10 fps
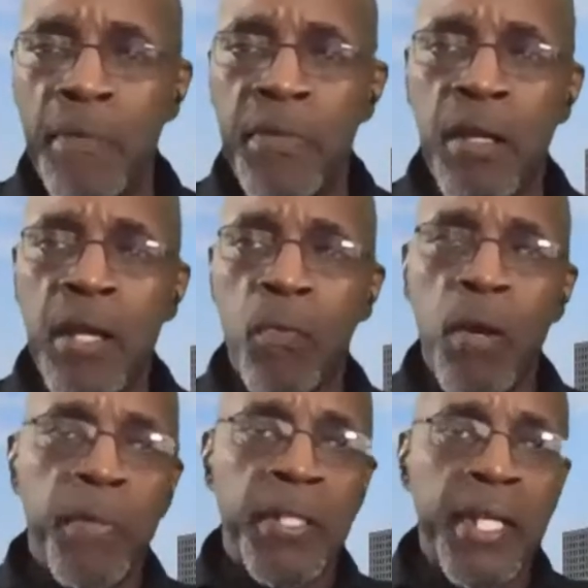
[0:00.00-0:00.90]
They're not
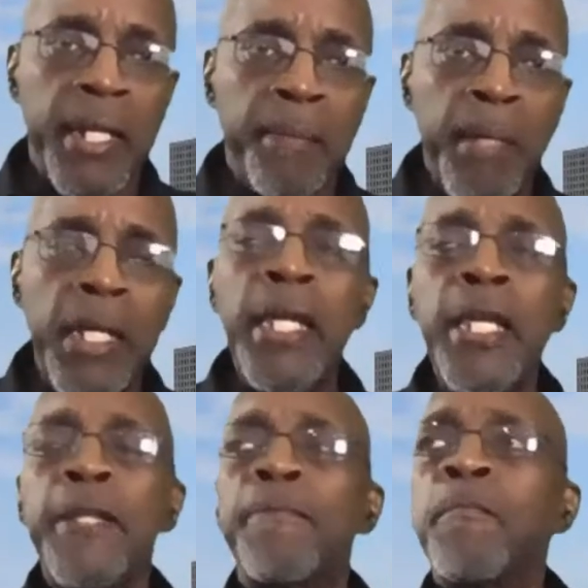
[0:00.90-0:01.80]
representing
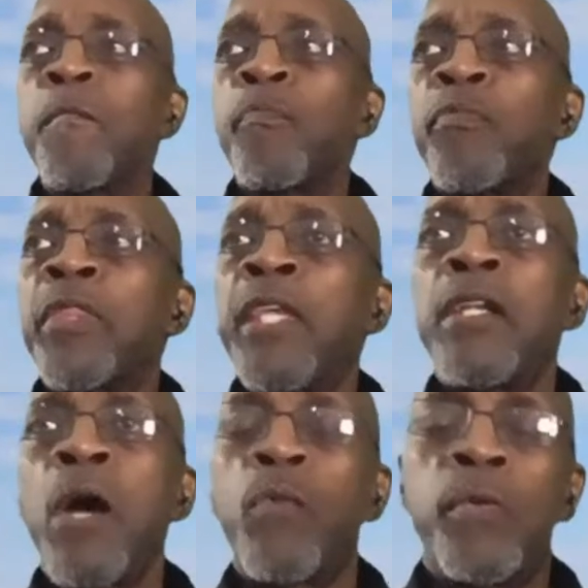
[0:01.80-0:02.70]
me. They're
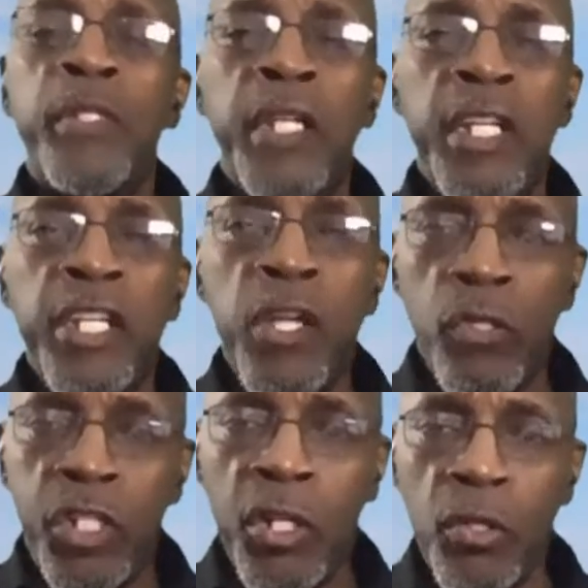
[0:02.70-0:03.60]
not representing your
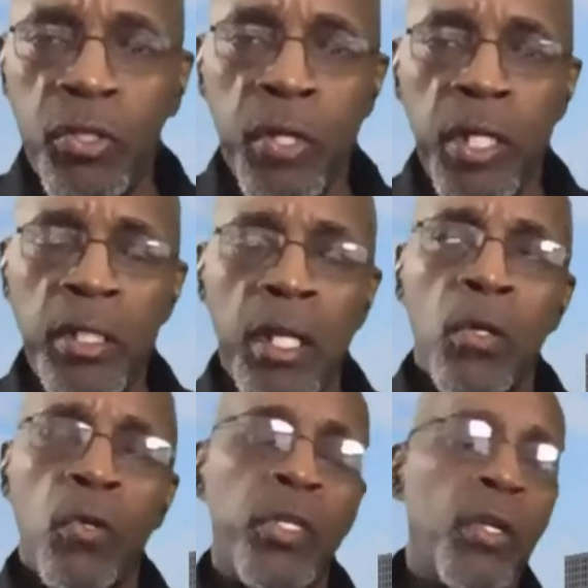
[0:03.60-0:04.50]
children
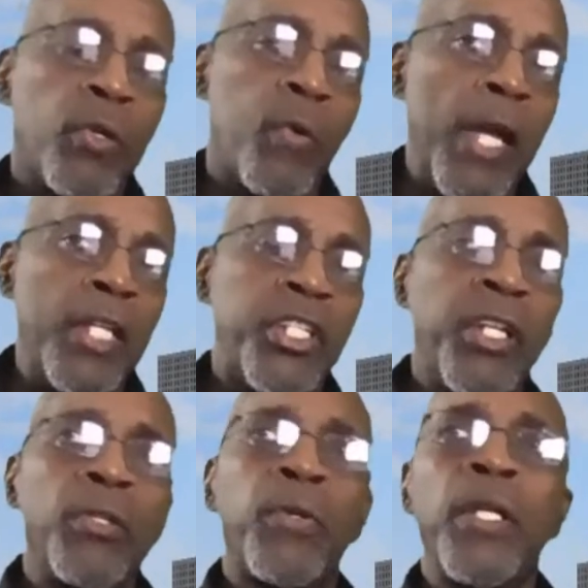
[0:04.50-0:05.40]
or your
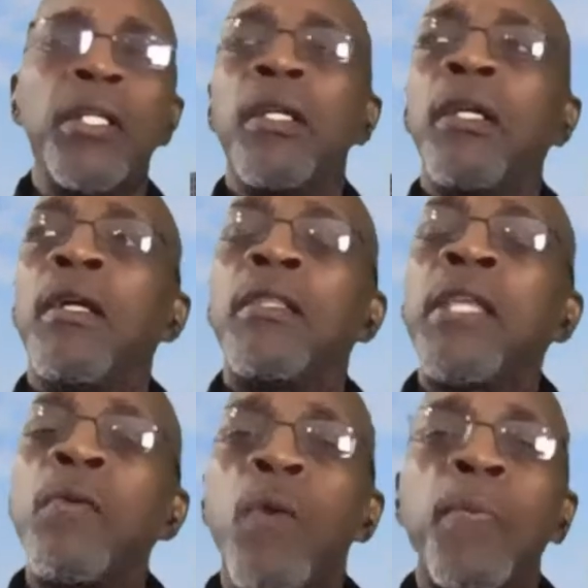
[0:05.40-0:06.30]
grandchildren.
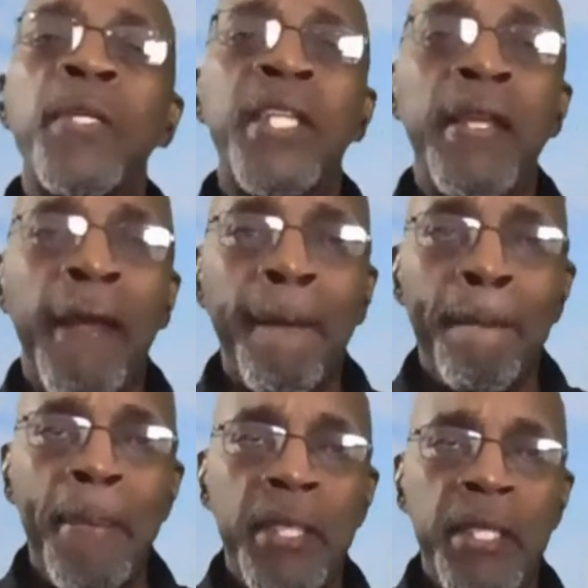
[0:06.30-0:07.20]
They're representing
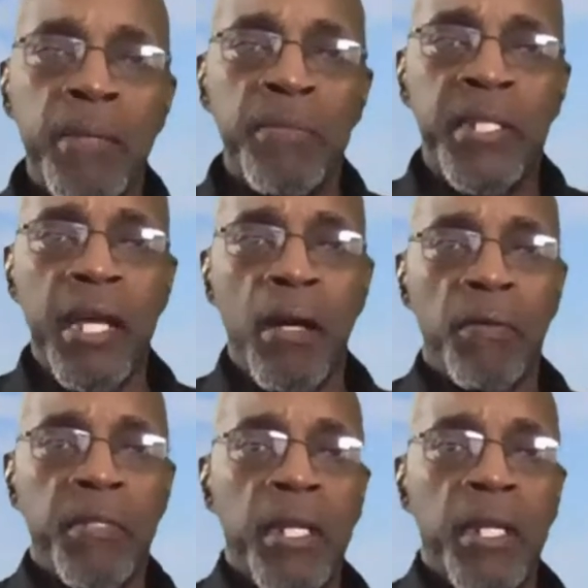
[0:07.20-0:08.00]
themselves.